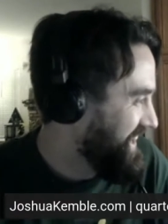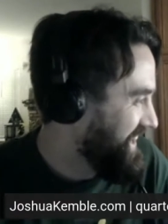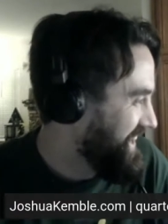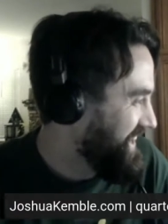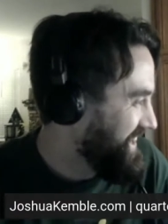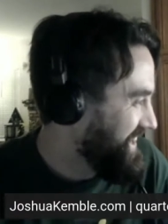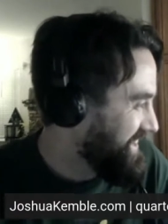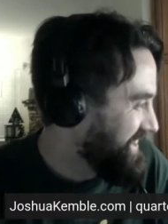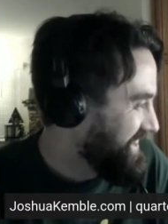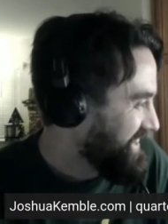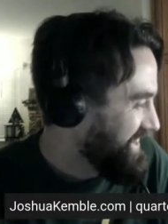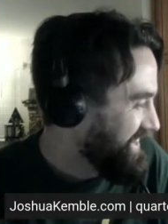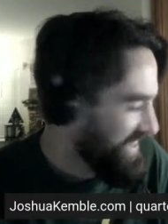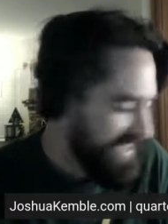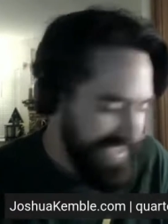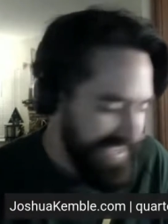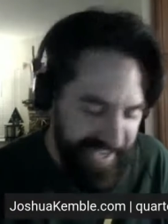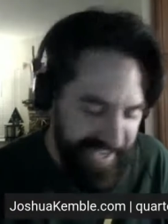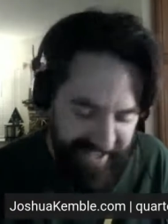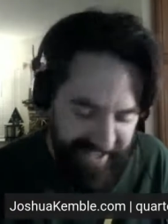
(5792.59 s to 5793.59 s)
And
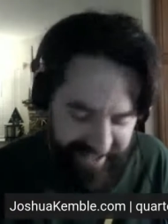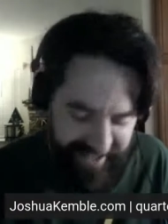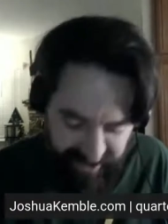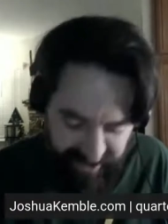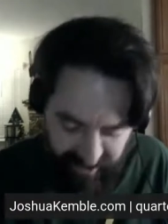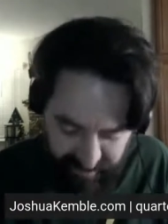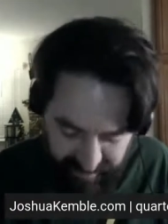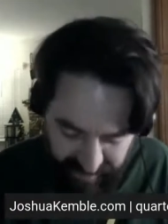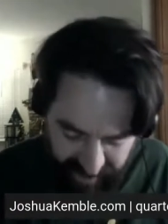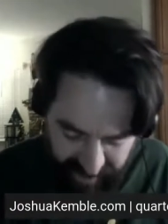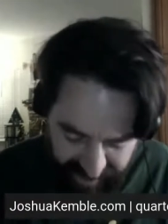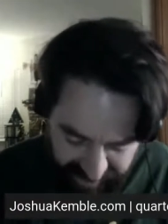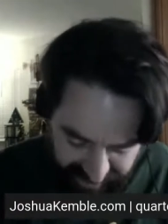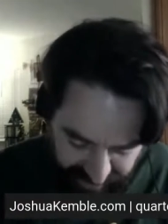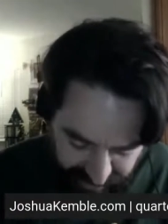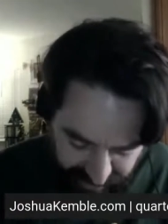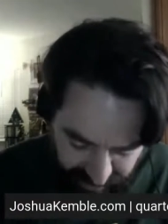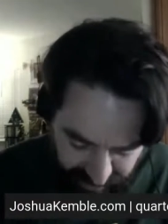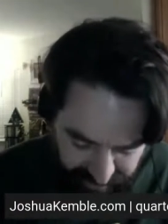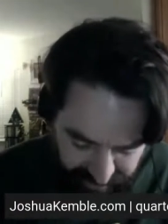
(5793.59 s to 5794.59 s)
then your mind will be